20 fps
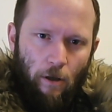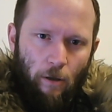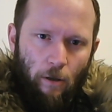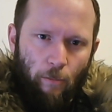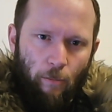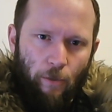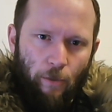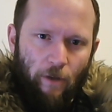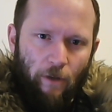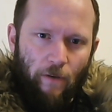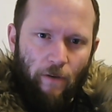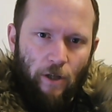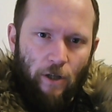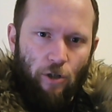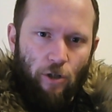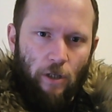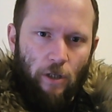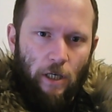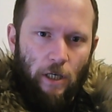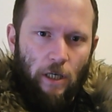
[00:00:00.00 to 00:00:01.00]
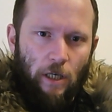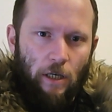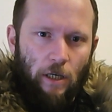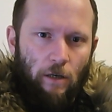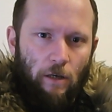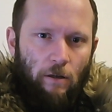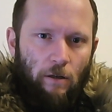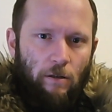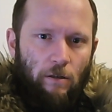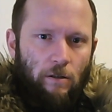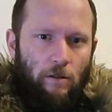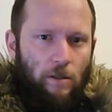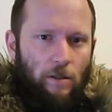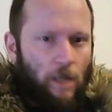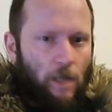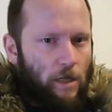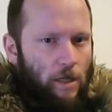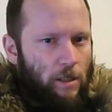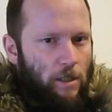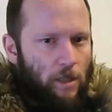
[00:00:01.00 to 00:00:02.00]
But eventually he
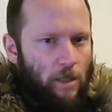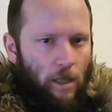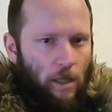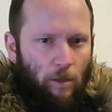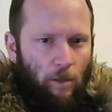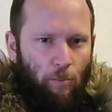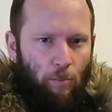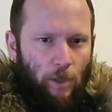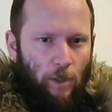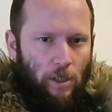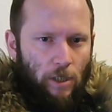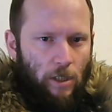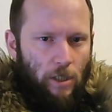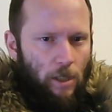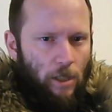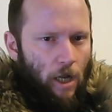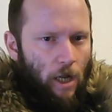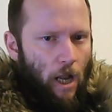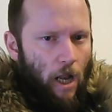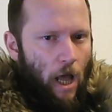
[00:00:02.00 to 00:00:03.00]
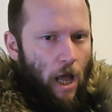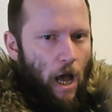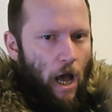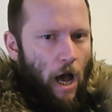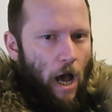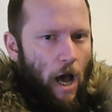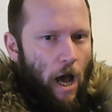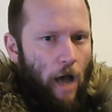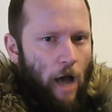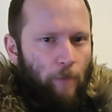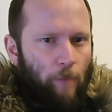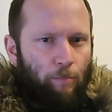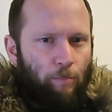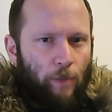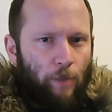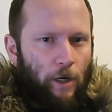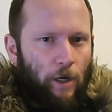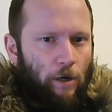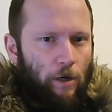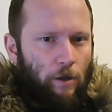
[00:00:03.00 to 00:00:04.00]
senses that the beast is a lot
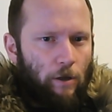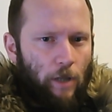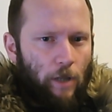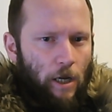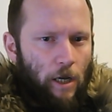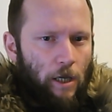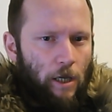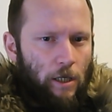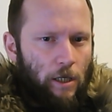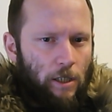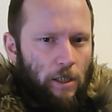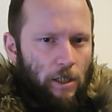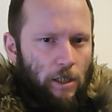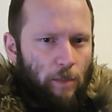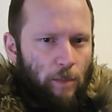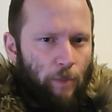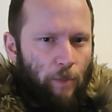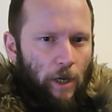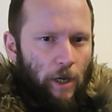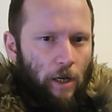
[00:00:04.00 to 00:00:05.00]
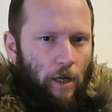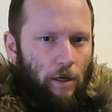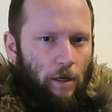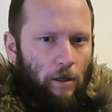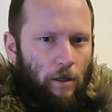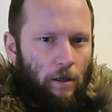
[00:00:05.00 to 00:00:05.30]
bigger than he anticipated.